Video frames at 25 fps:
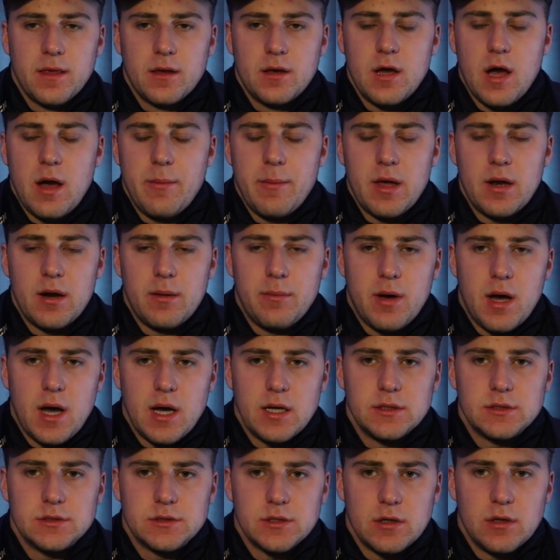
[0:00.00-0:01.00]
come out of
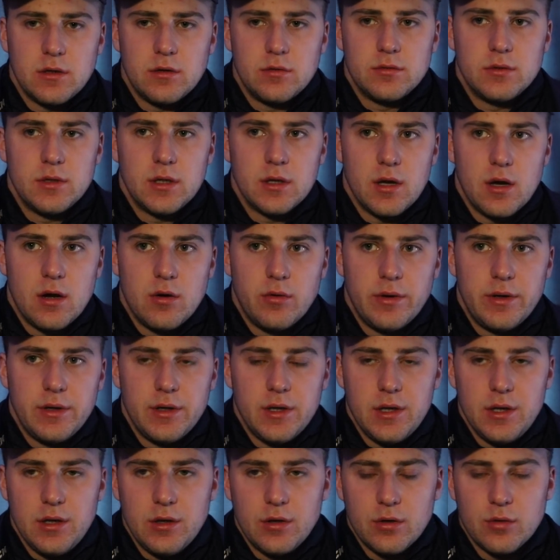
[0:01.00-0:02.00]
my zone to go
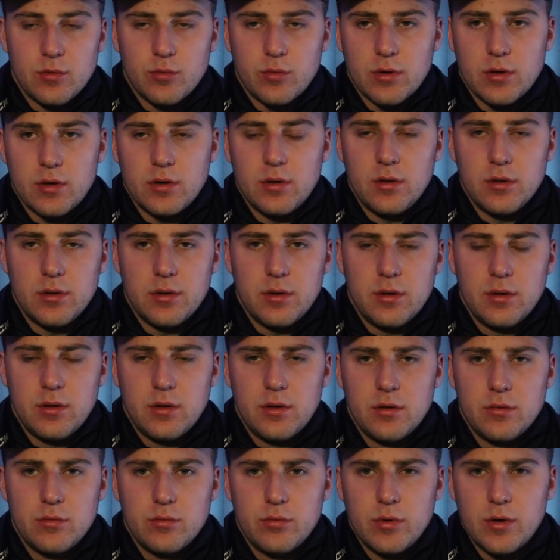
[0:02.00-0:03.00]
into your world
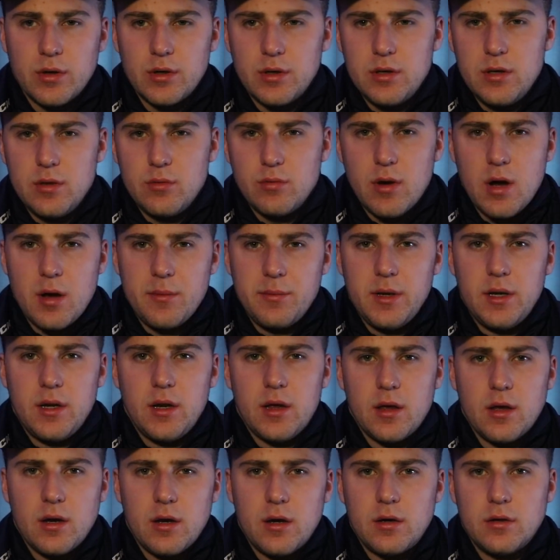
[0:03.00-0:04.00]
where you want me
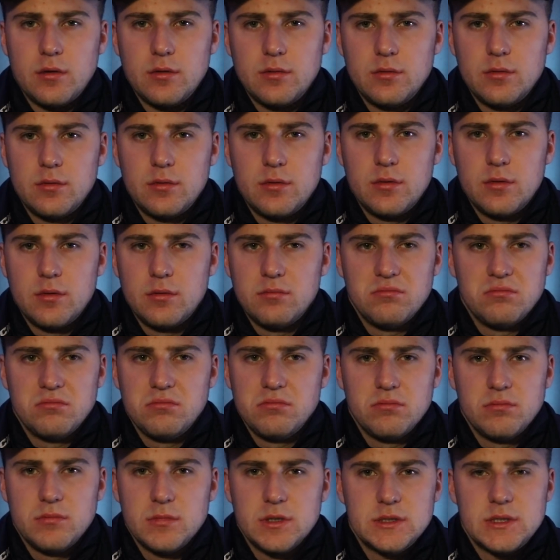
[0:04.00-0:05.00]
to go.
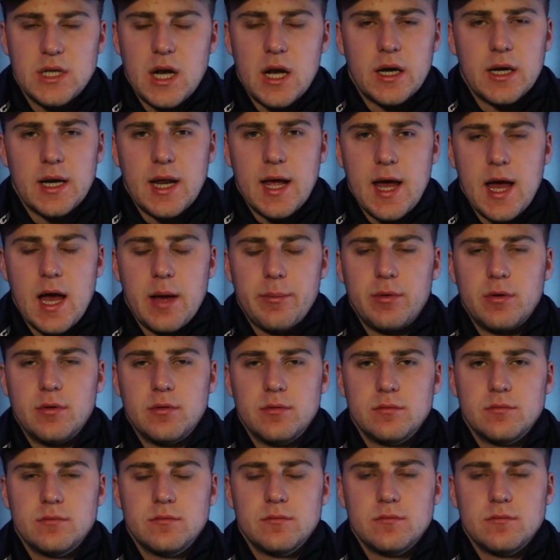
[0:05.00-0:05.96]
It's not gonna happen.